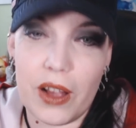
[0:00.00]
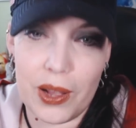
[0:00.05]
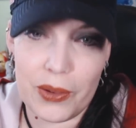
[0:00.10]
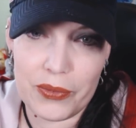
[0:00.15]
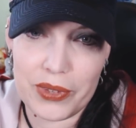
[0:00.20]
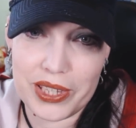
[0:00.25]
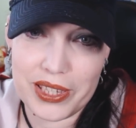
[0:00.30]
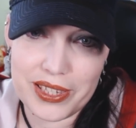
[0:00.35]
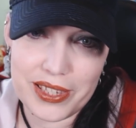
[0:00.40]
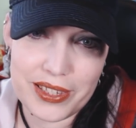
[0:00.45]

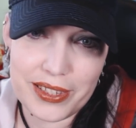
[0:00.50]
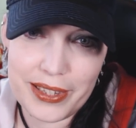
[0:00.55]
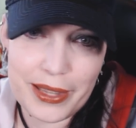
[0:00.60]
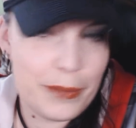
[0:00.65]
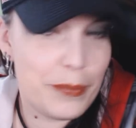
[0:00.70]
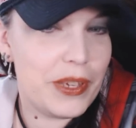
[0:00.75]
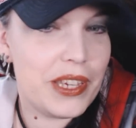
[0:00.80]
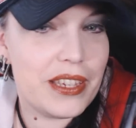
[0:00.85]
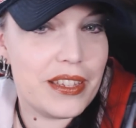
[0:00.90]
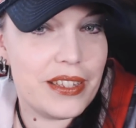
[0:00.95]

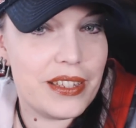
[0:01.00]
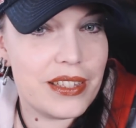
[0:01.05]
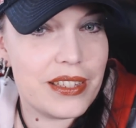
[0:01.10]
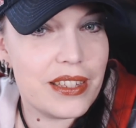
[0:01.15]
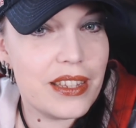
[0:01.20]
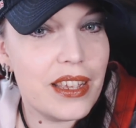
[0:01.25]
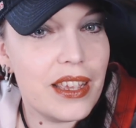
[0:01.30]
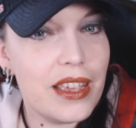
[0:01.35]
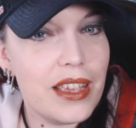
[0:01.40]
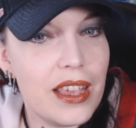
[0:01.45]
obviously,
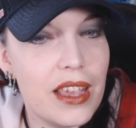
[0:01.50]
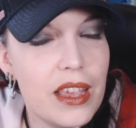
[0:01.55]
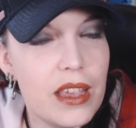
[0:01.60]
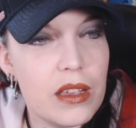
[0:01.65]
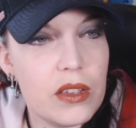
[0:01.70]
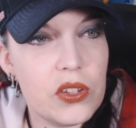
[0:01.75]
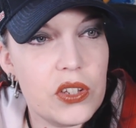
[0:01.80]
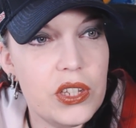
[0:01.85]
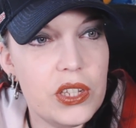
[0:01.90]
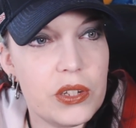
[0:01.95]
because,
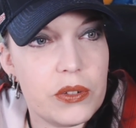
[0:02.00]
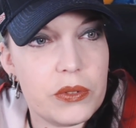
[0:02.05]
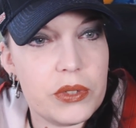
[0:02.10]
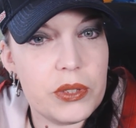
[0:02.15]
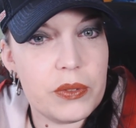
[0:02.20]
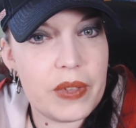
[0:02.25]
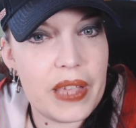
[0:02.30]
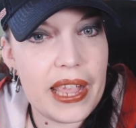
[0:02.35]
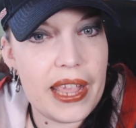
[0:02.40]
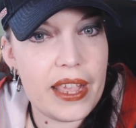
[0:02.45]
you know,
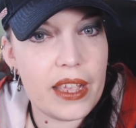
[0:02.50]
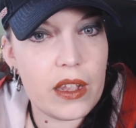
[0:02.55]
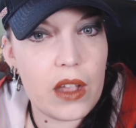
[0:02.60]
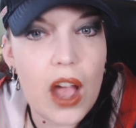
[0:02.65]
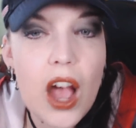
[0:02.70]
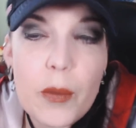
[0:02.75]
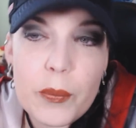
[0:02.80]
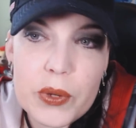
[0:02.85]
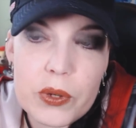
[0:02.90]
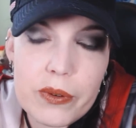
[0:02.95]
you can't
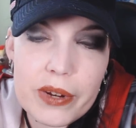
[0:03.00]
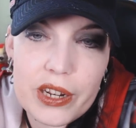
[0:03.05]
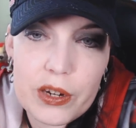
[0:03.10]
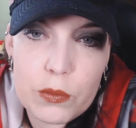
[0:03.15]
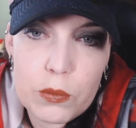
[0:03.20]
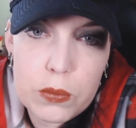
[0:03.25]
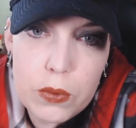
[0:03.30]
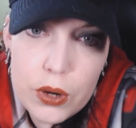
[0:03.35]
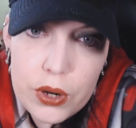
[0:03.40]
copyright a